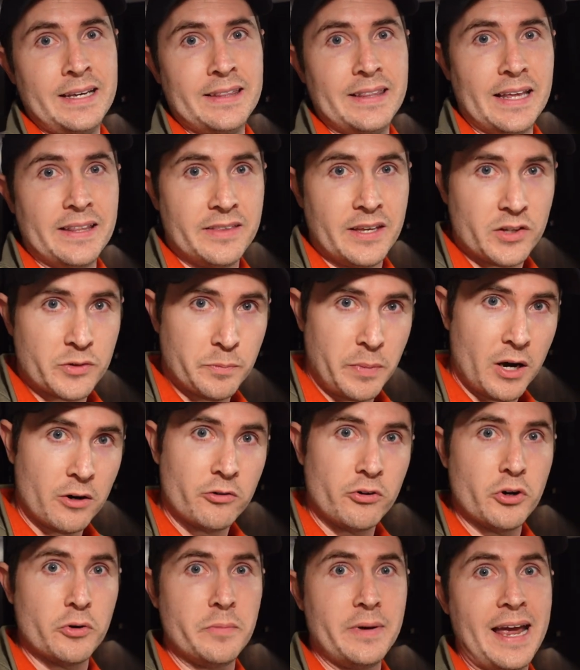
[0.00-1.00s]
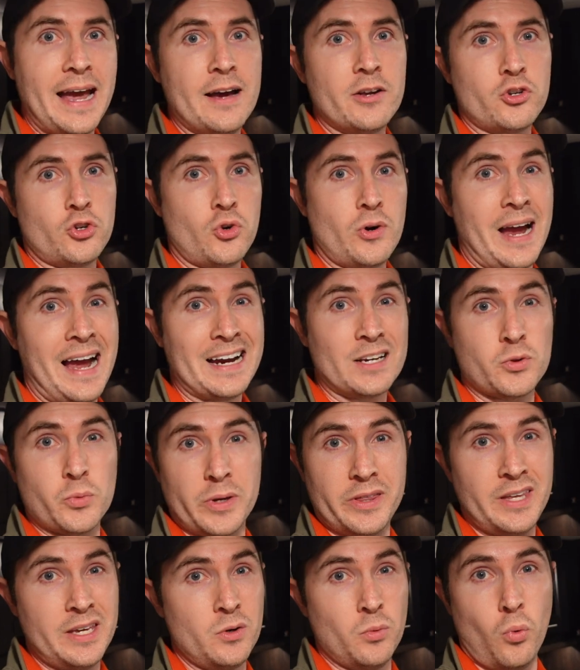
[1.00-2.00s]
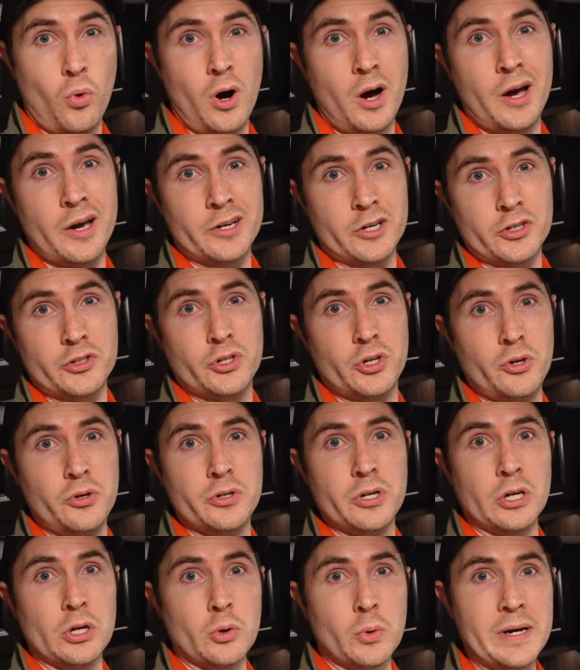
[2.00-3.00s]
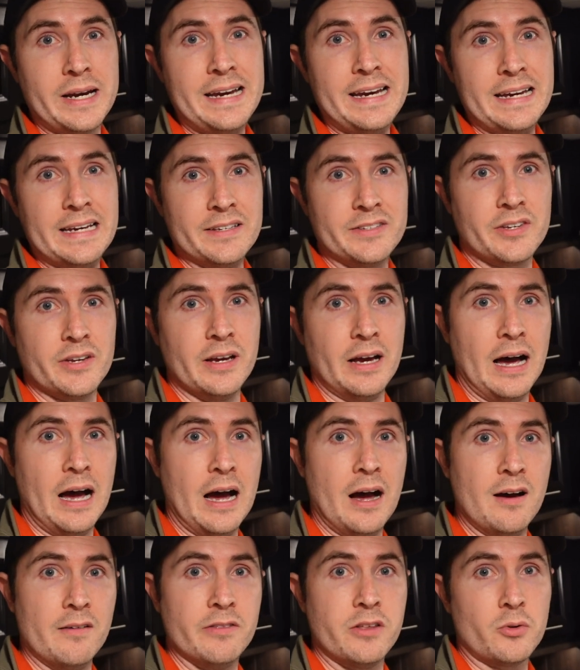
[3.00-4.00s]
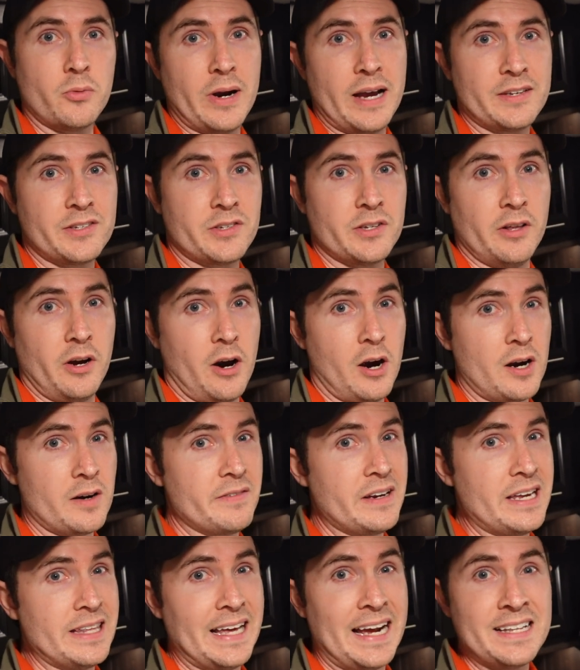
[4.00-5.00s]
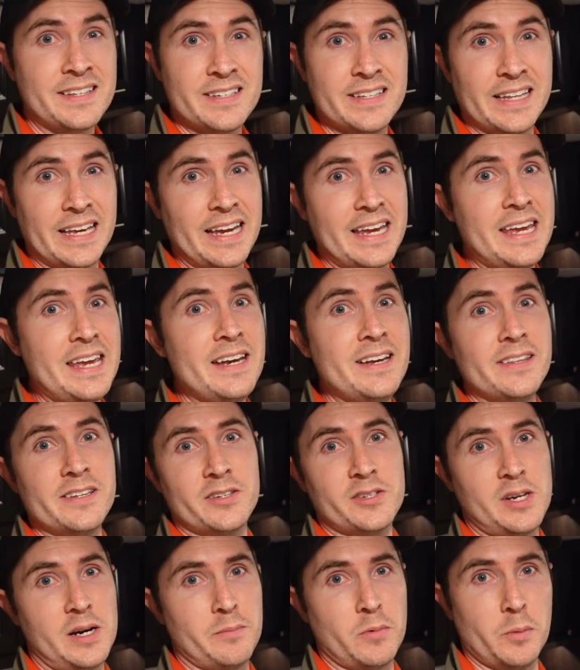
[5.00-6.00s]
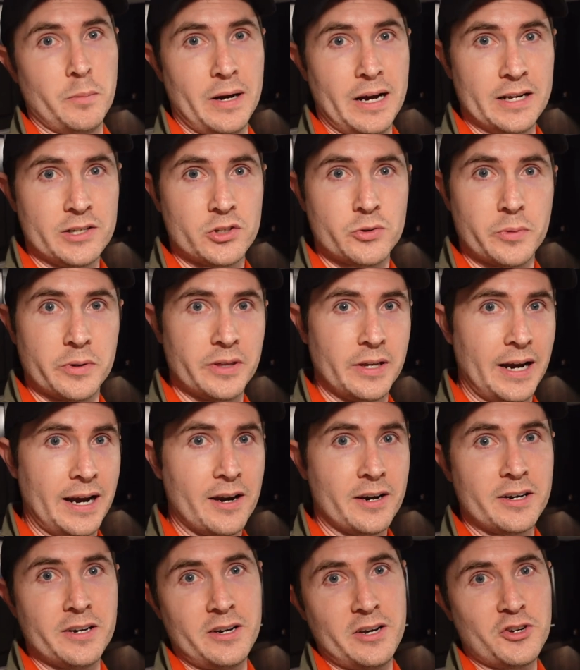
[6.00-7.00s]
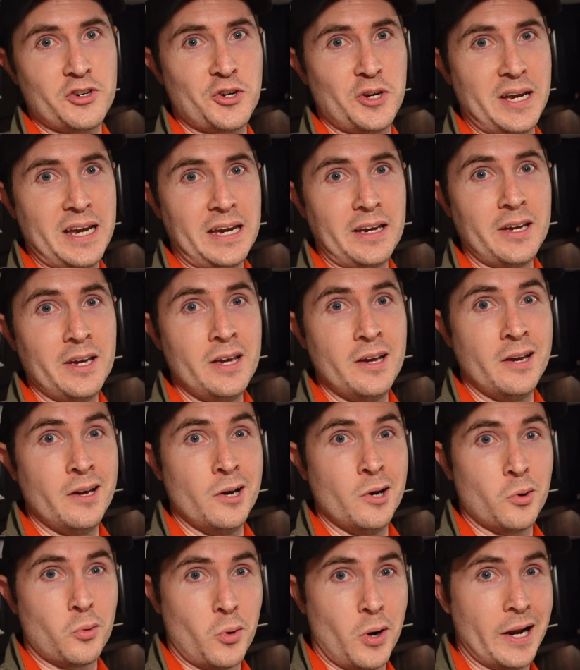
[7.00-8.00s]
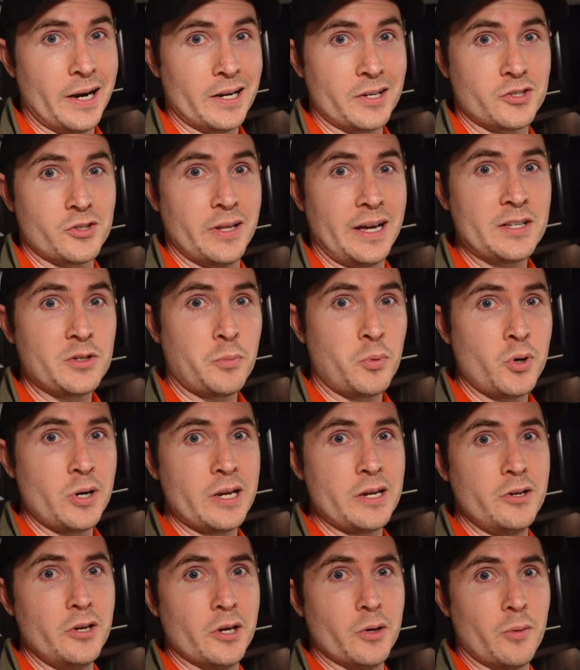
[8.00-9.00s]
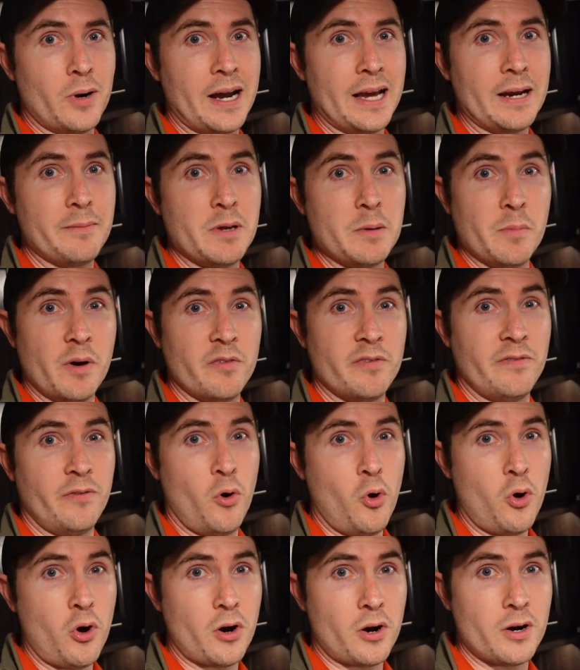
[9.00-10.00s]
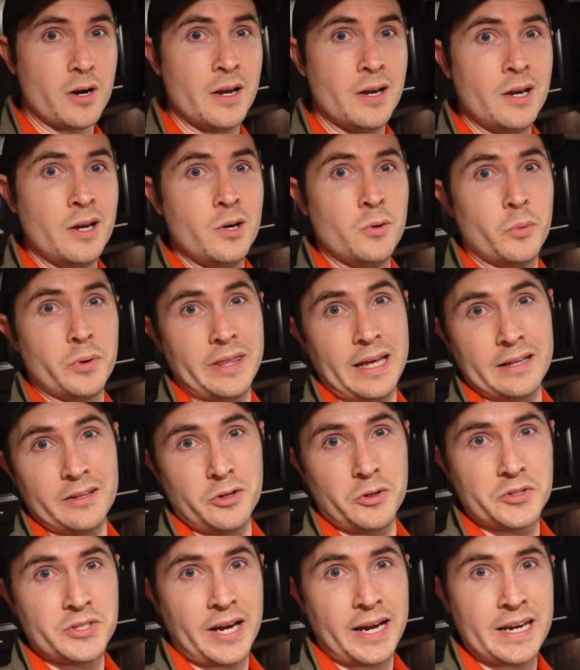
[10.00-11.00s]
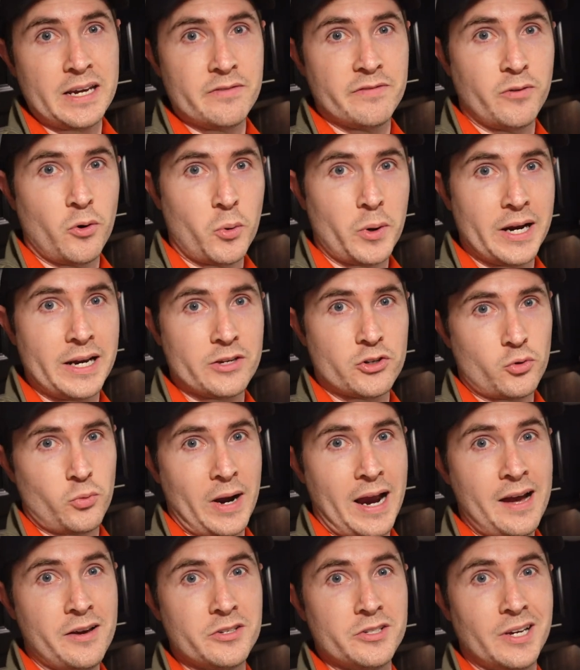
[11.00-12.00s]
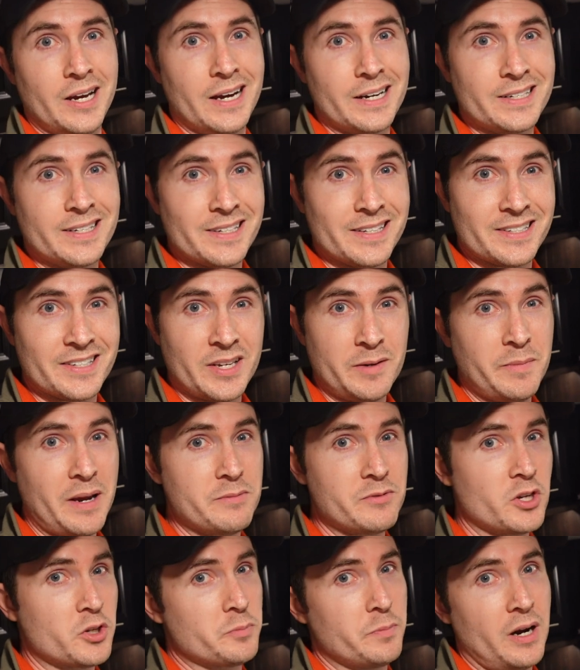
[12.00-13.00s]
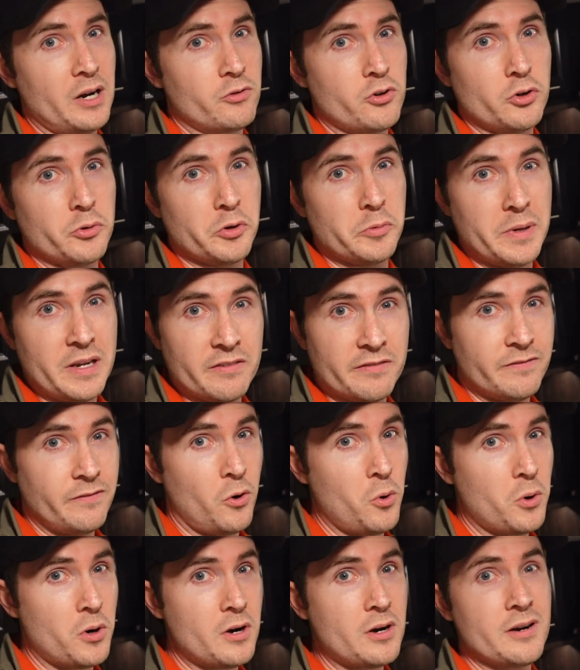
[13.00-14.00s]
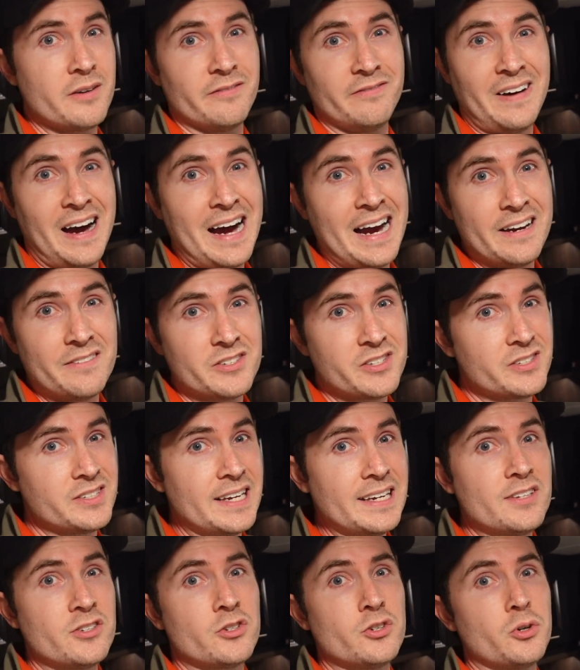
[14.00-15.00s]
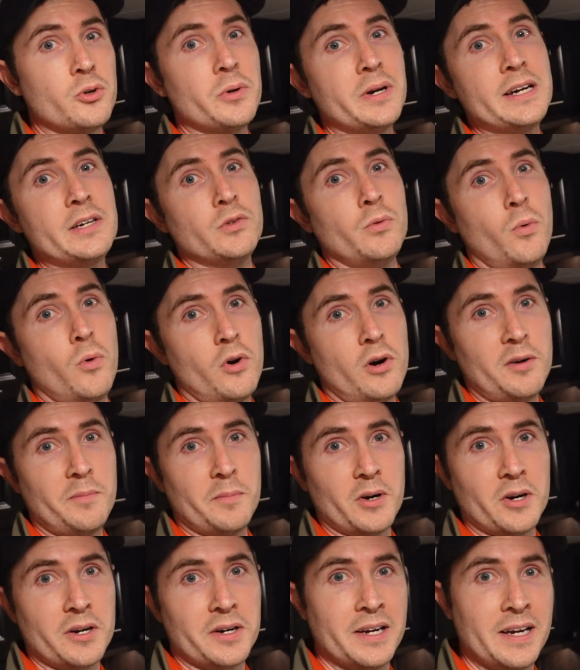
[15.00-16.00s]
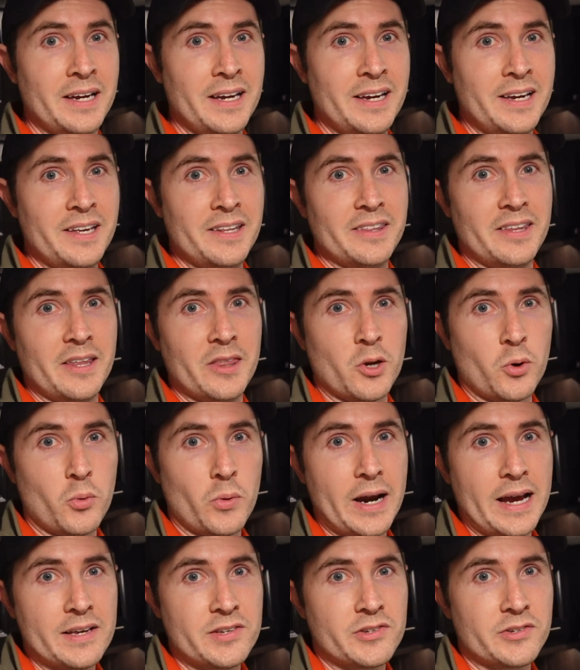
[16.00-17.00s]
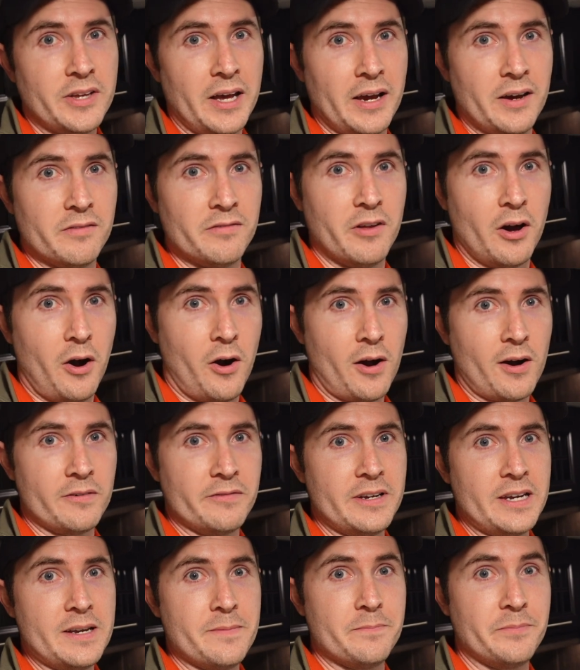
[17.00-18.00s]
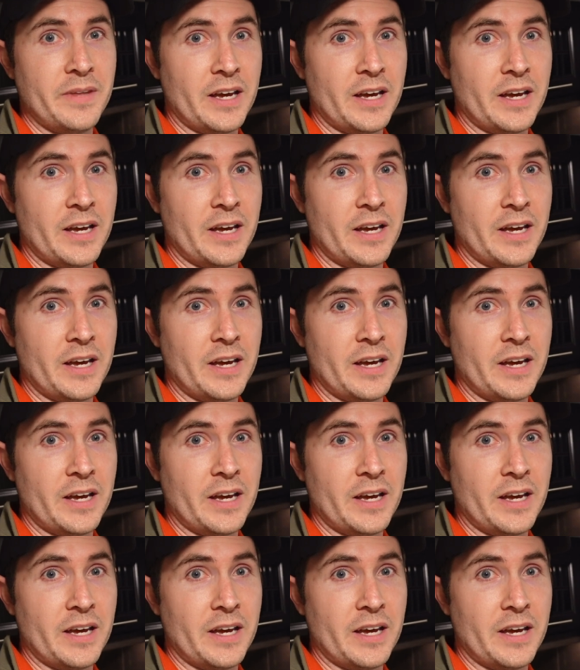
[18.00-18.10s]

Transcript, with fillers: that this bunk room now tracks within one or two degrees of the rest of the RV. And that's in the heat of the summer months with the air conditioning running. So that's pretty good, right? I mean, before with that little tiny four inch round duct, sometimes this bunk room would be four, five, six degrees warmer than the rest of the RV.